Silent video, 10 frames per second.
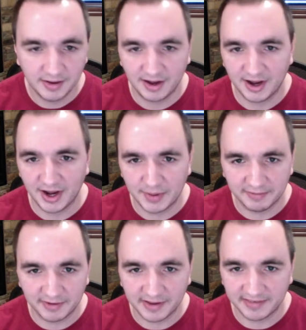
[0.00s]
I've
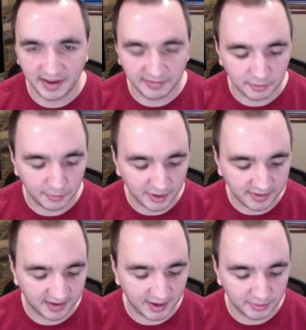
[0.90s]
written several
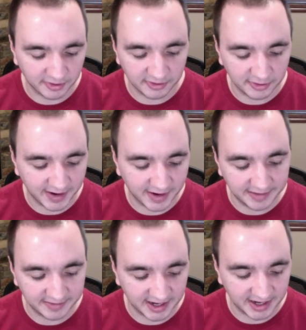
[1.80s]
books on personal
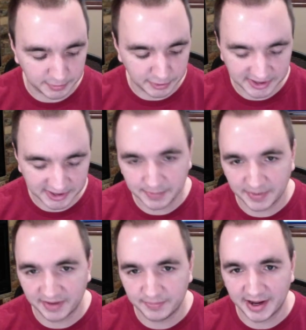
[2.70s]
finance and entrepreneurship.
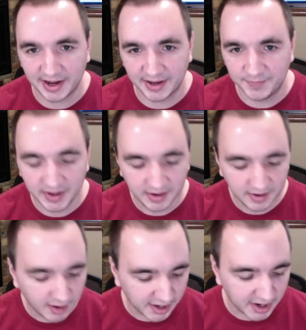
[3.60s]
I've been on
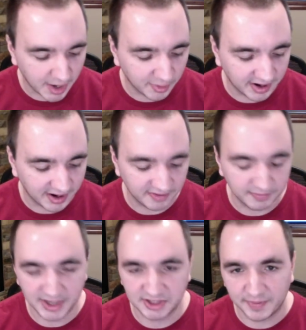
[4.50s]
a number of
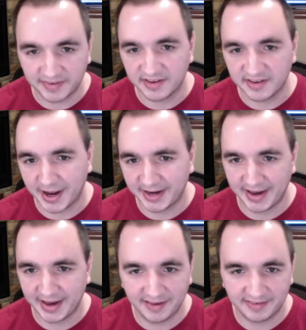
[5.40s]
major business
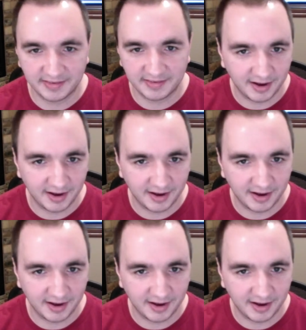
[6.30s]
podcasts.